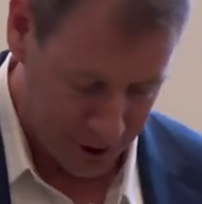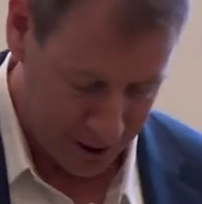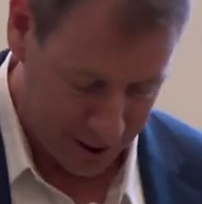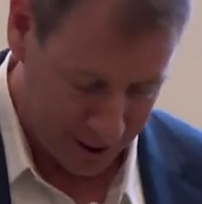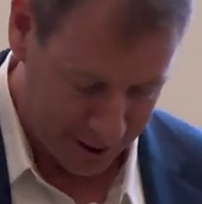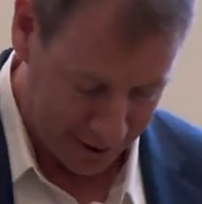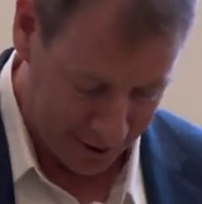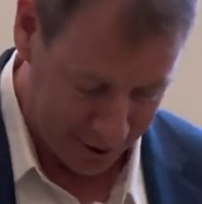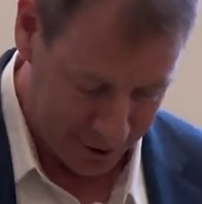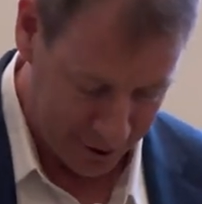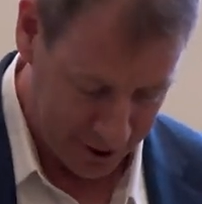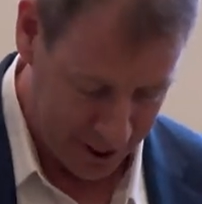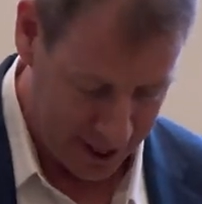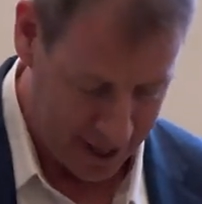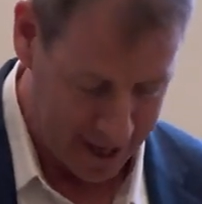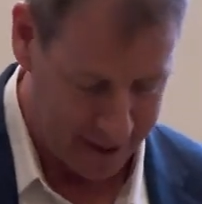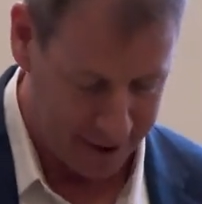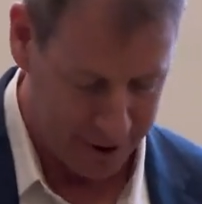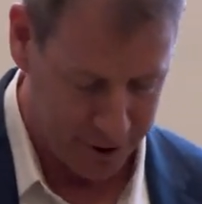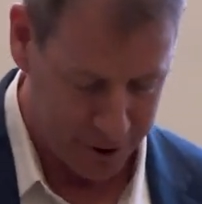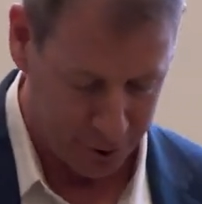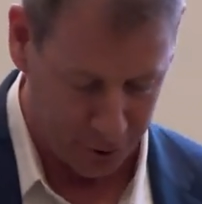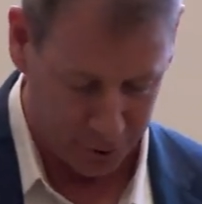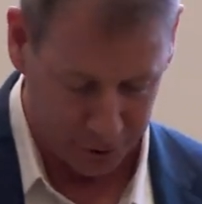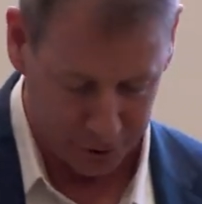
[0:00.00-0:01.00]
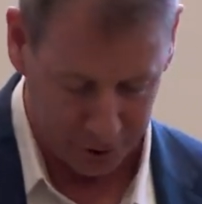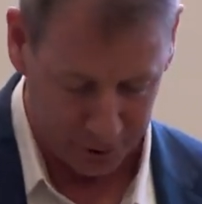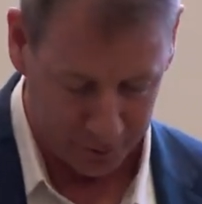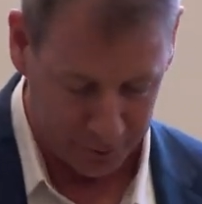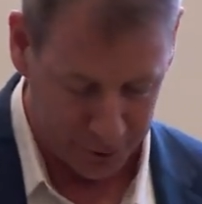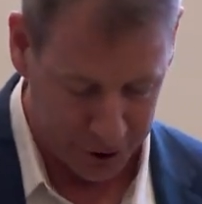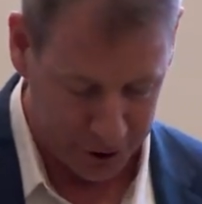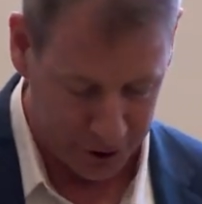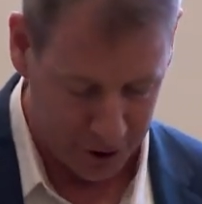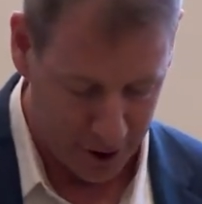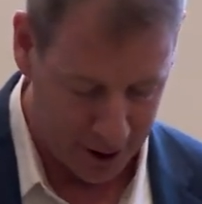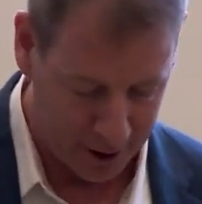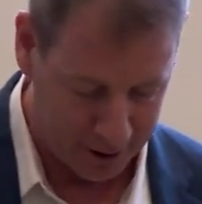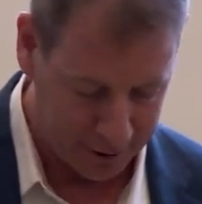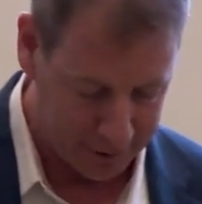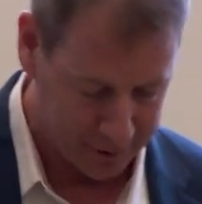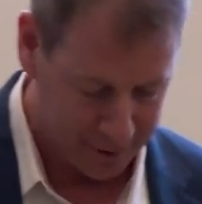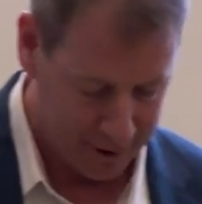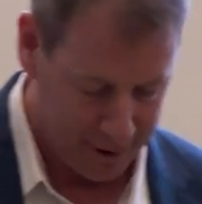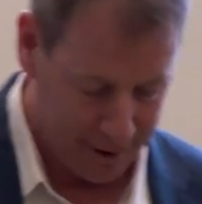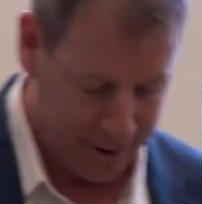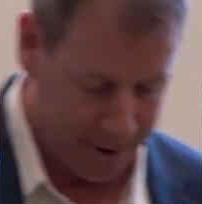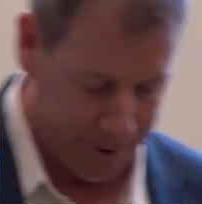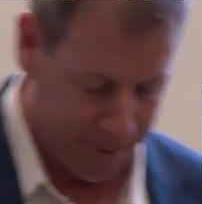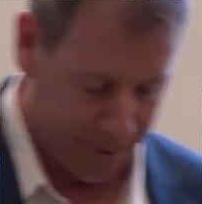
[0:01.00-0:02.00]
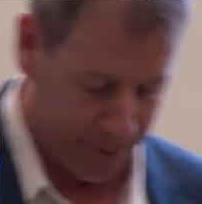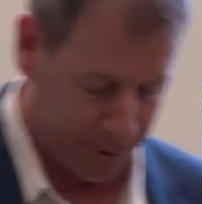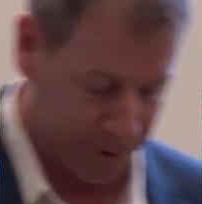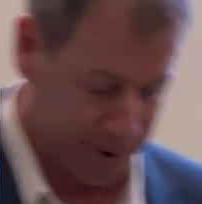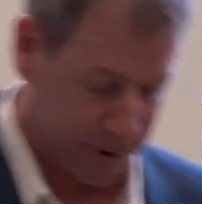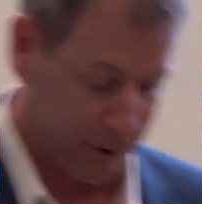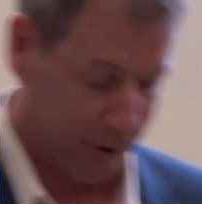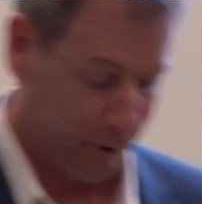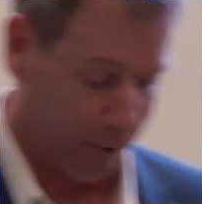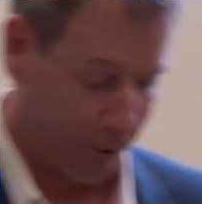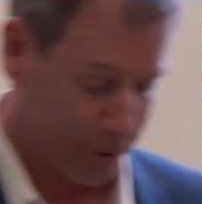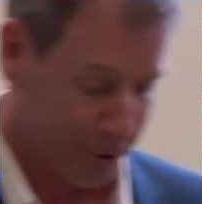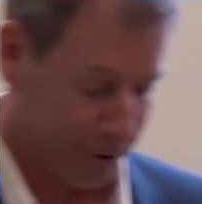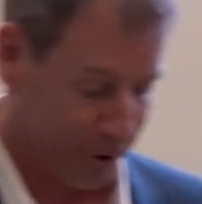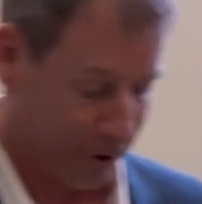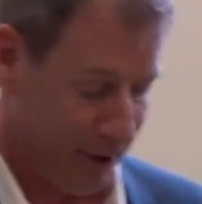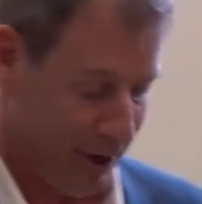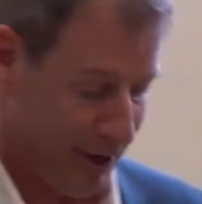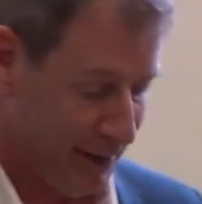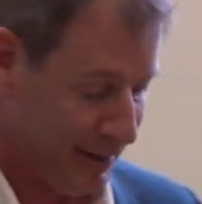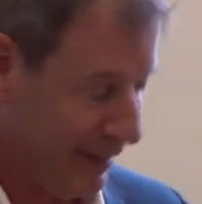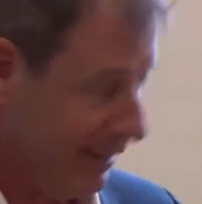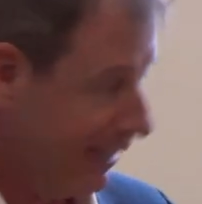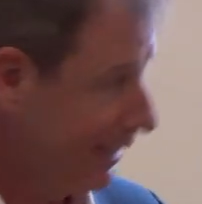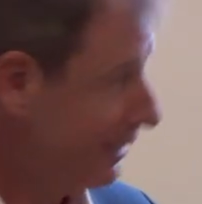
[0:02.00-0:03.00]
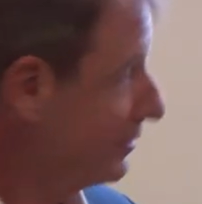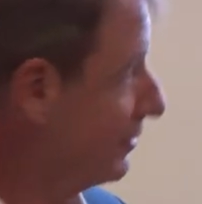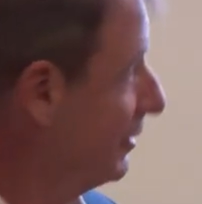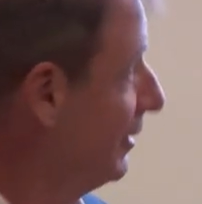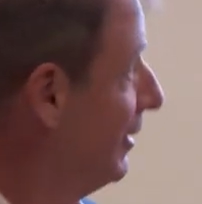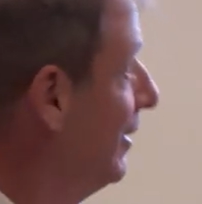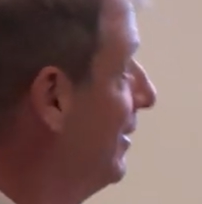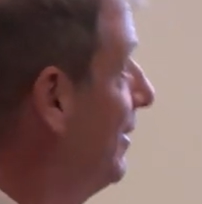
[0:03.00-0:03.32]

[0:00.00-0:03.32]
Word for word: change and short-term shocks, there's this larger context.